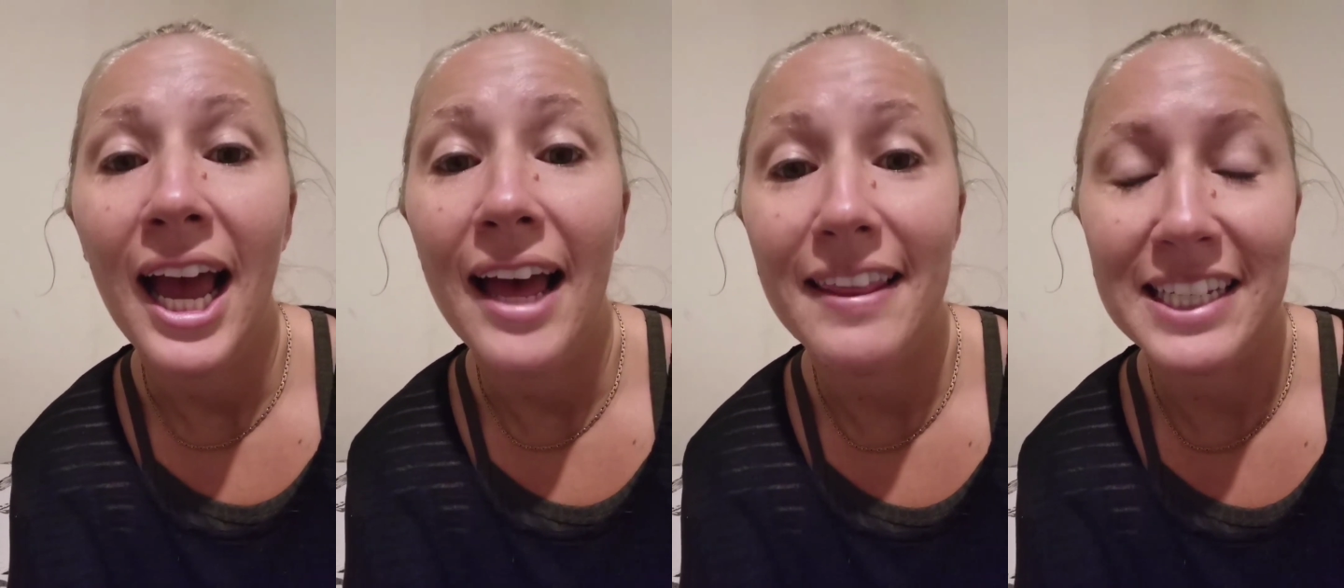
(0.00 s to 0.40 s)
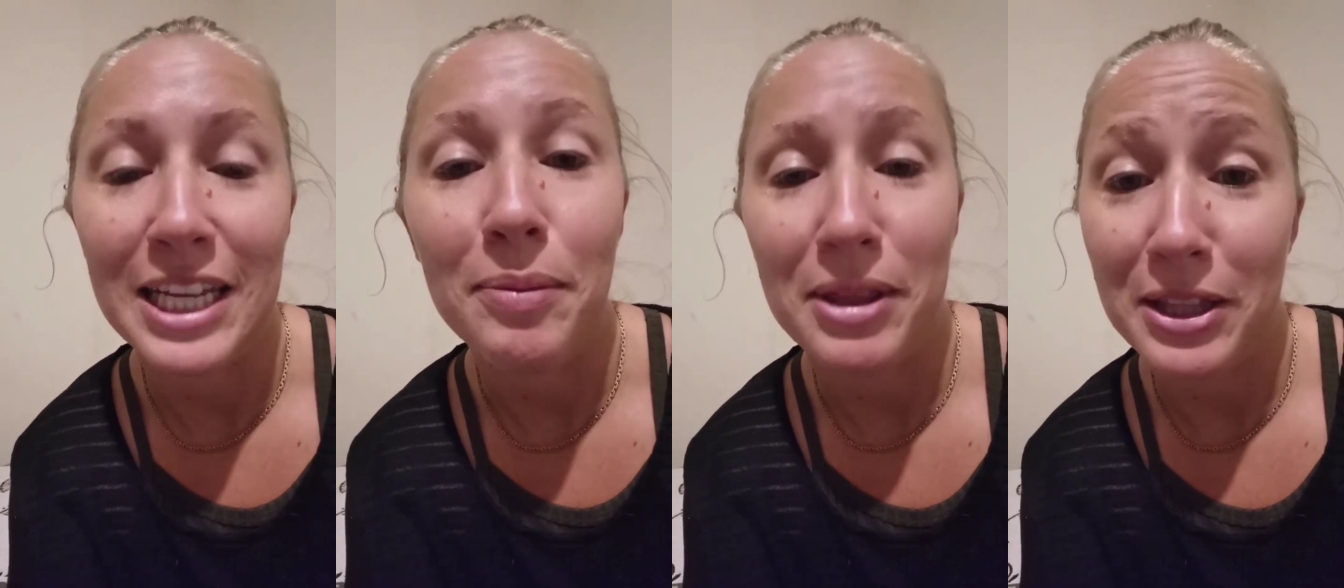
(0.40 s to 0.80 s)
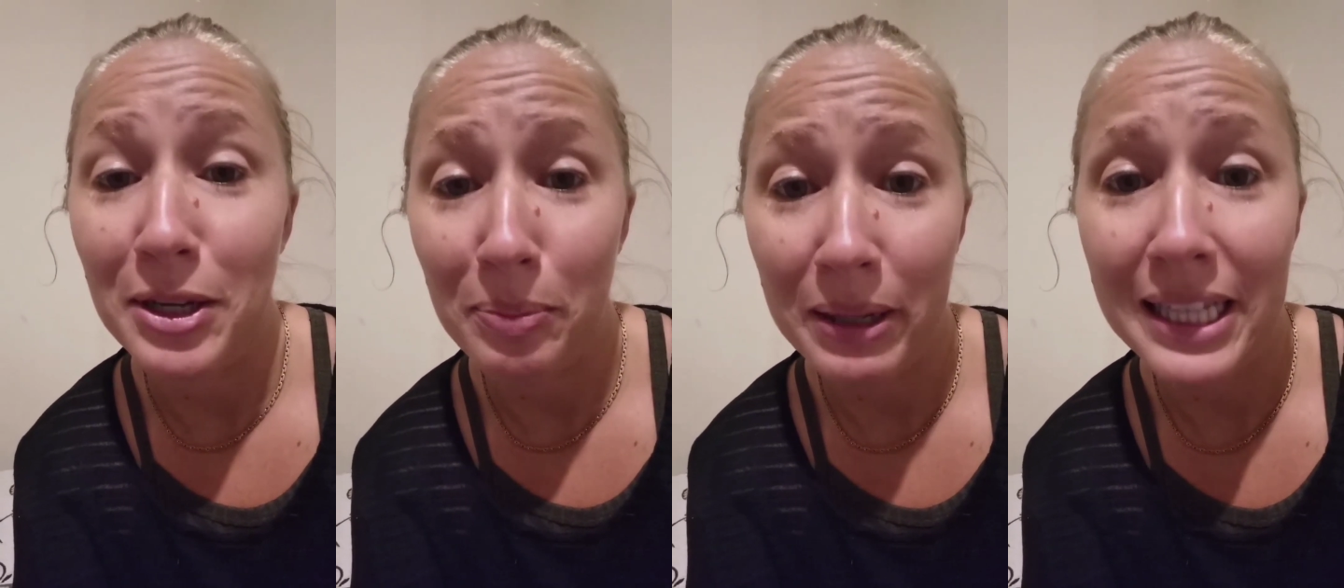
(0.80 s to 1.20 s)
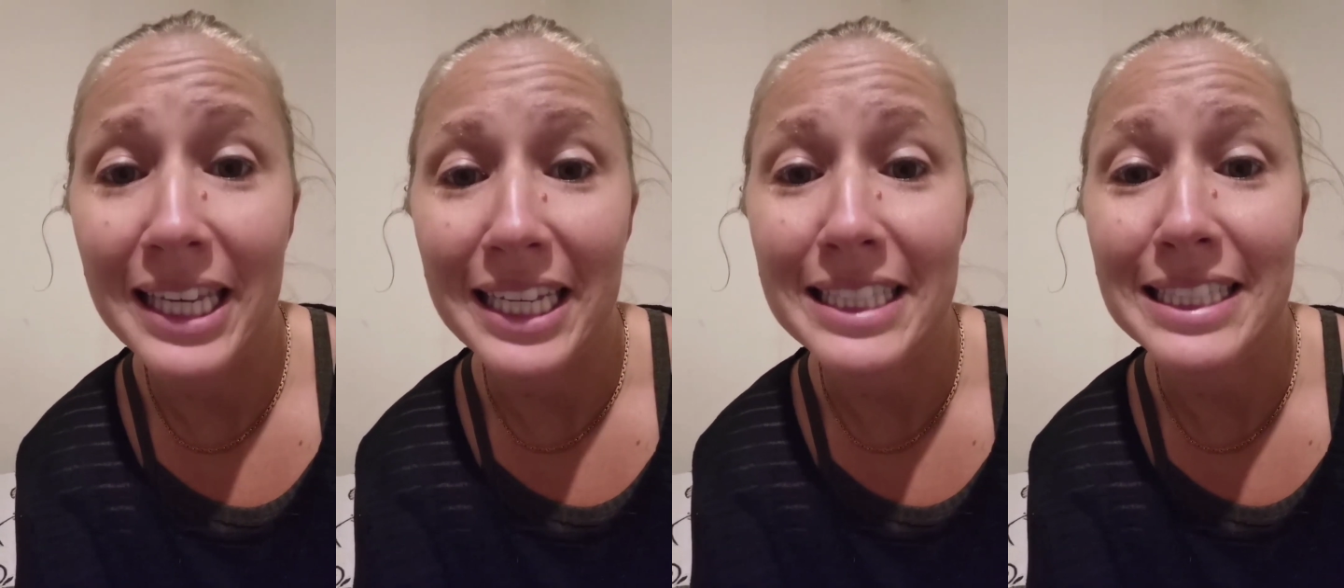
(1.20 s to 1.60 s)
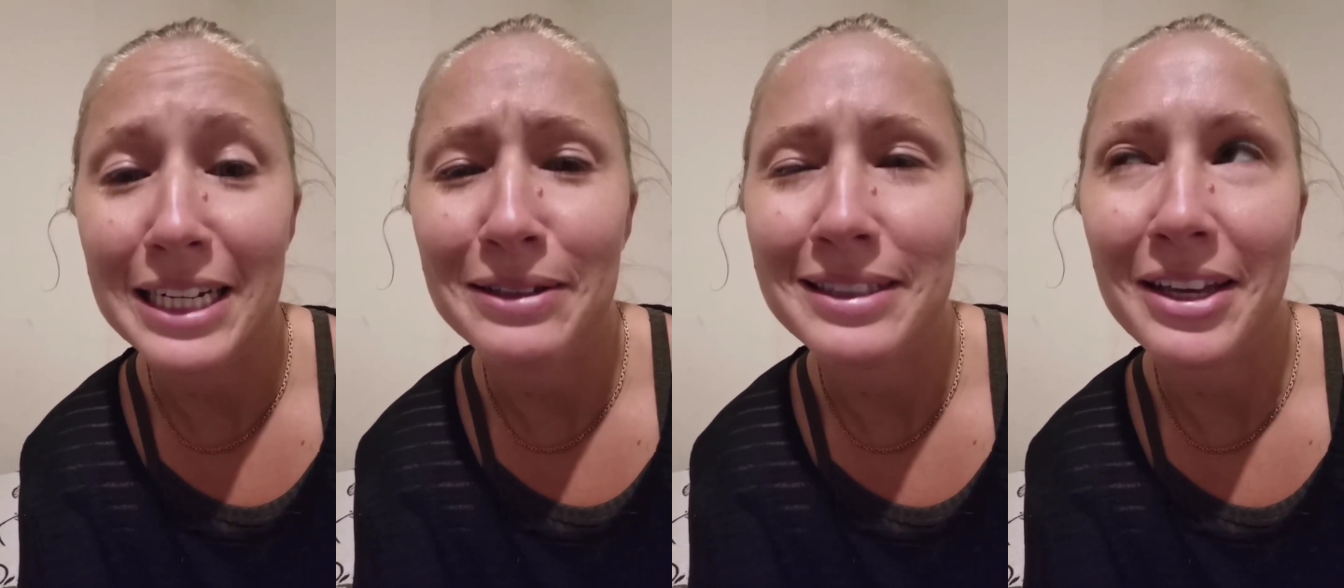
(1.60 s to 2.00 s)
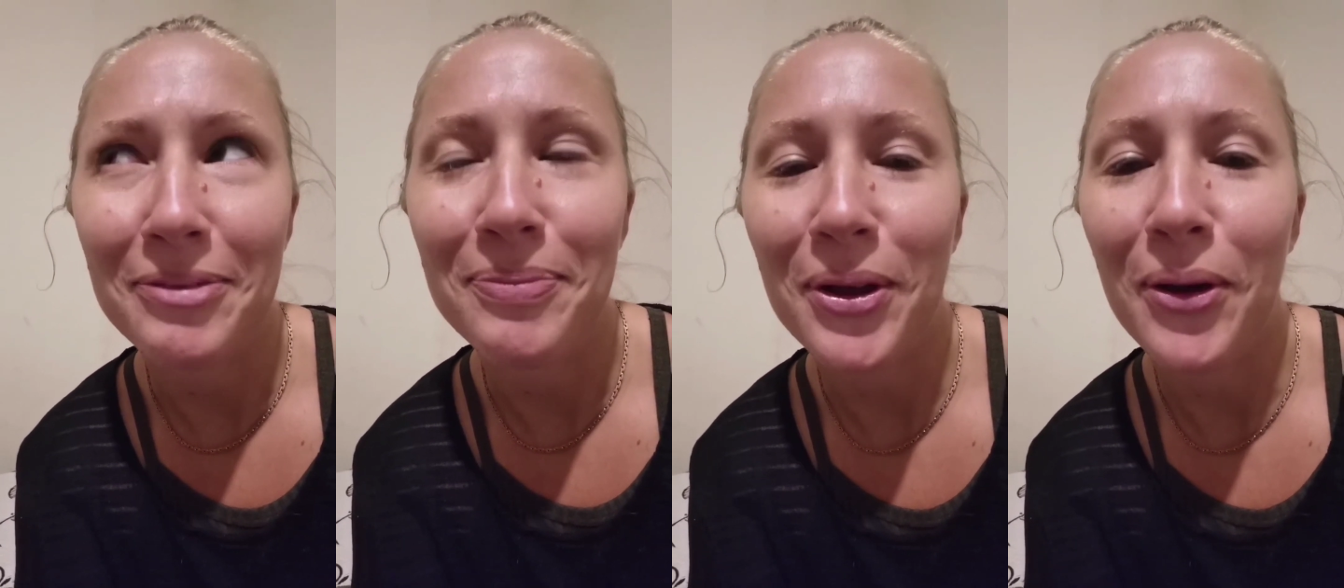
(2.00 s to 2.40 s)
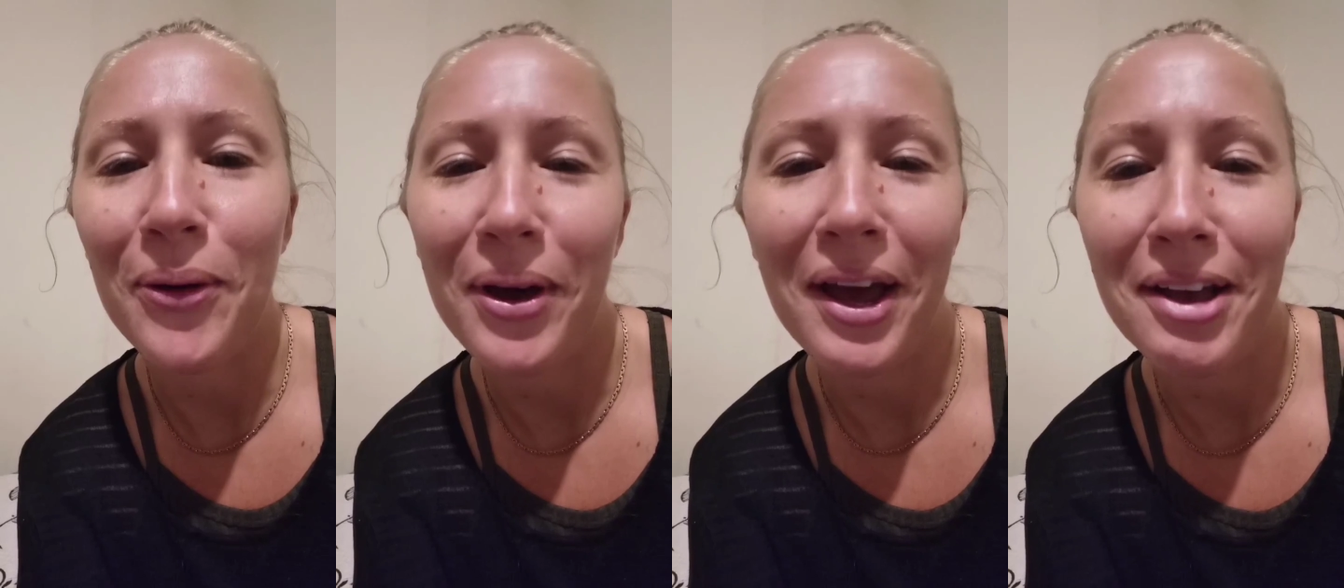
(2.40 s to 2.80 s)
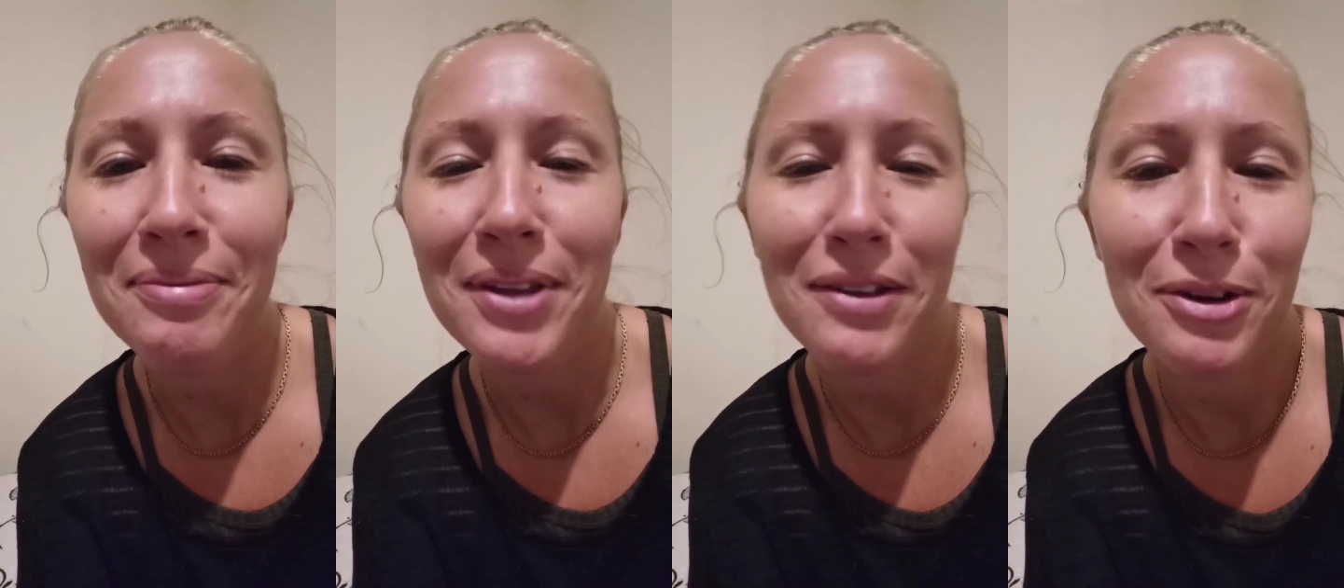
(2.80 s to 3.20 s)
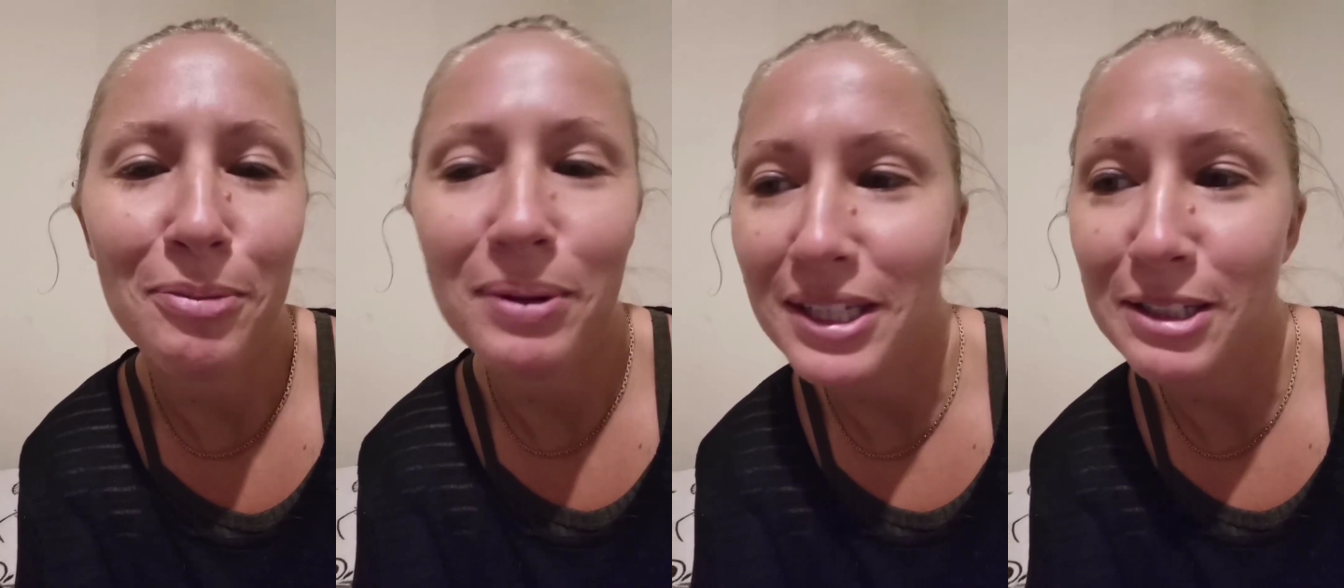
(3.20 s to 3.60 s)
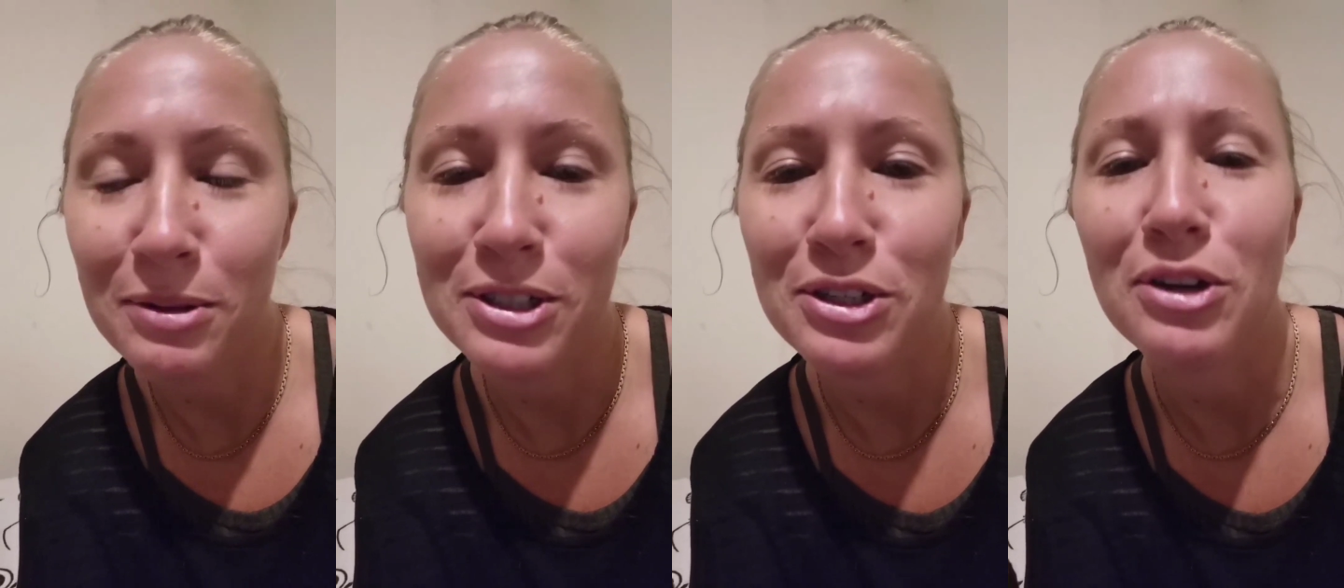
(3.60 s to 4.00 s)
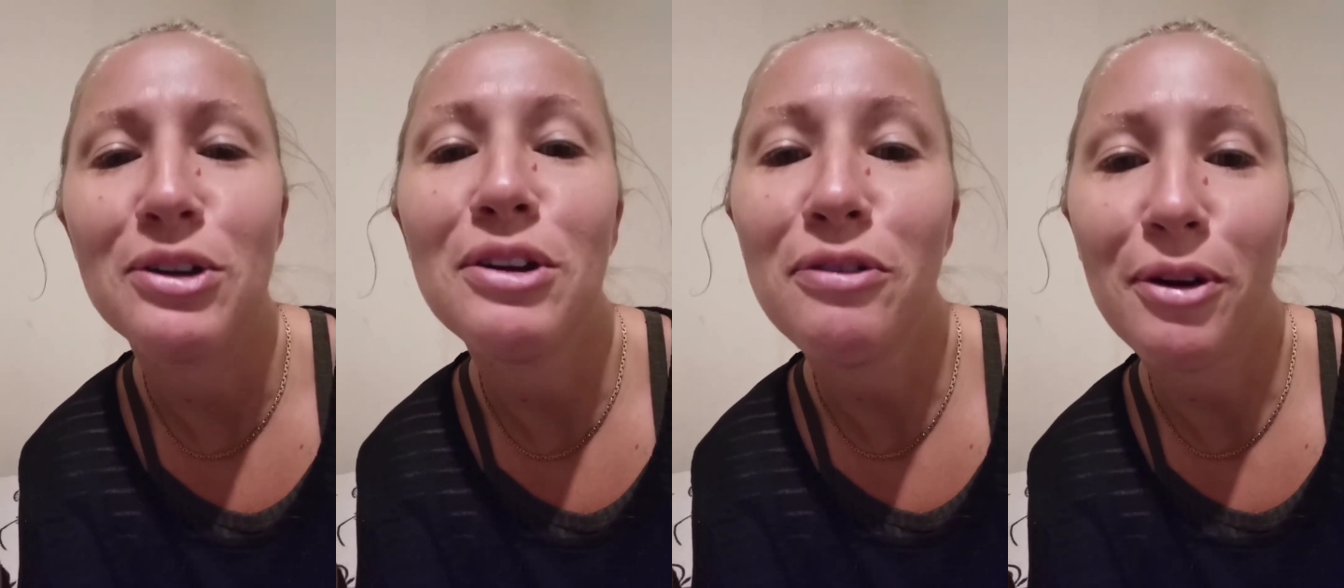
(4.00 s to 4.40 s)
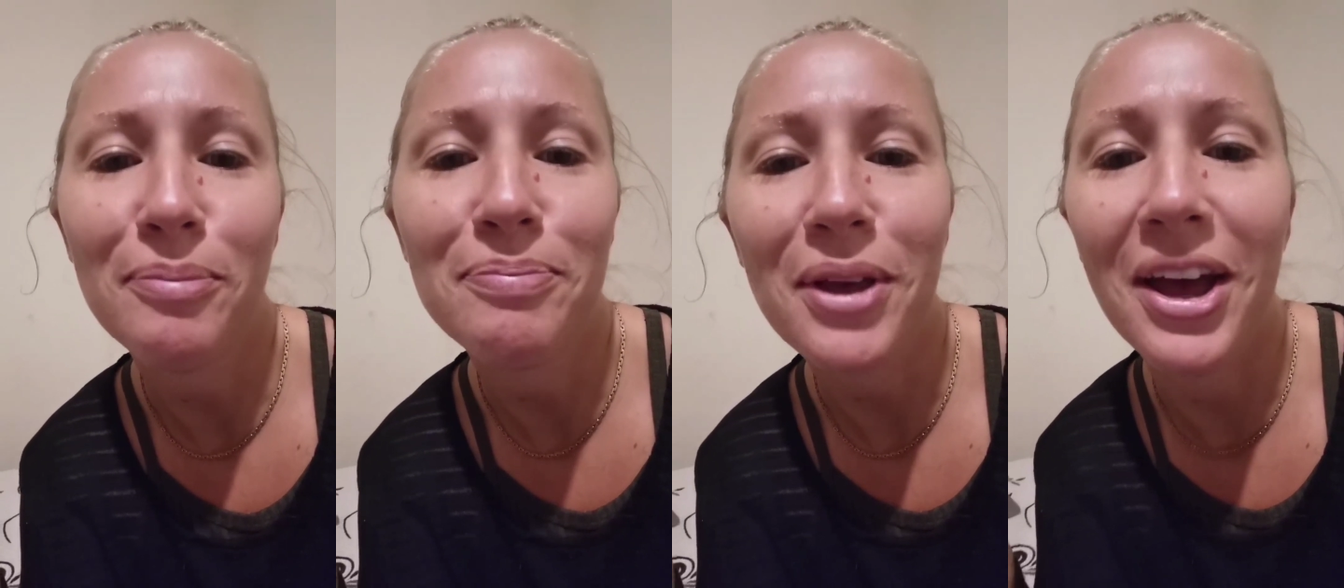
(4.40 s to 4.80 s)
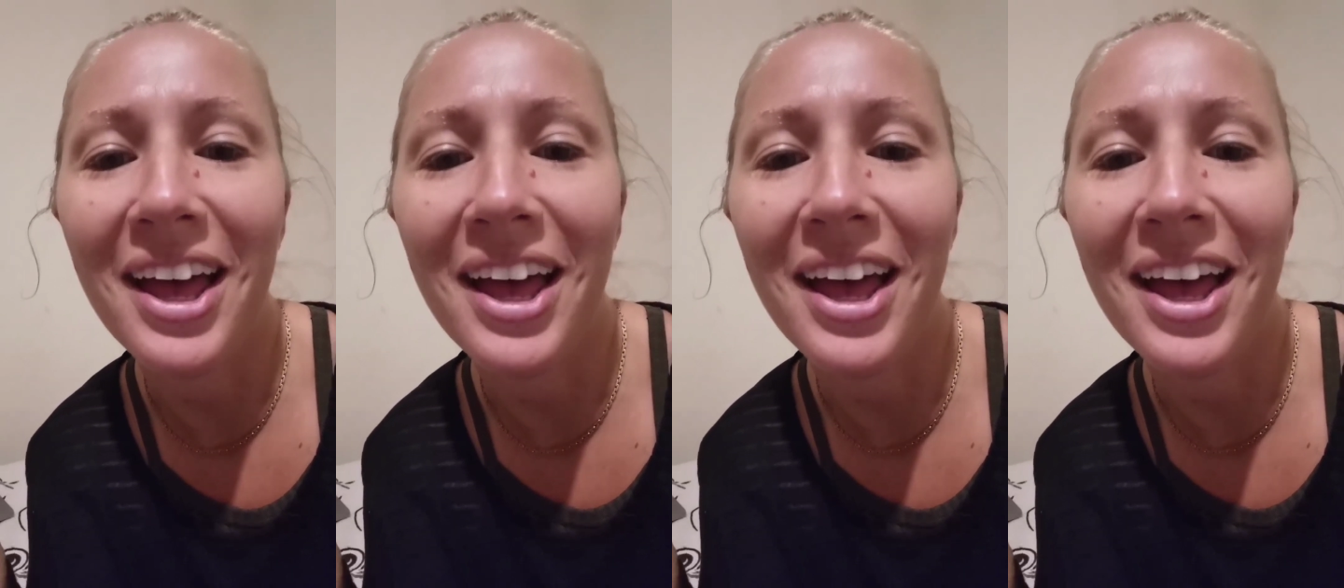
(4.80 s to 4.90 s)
And they tell me that they're police, and I was like, okay, if you're police, where's your uniform?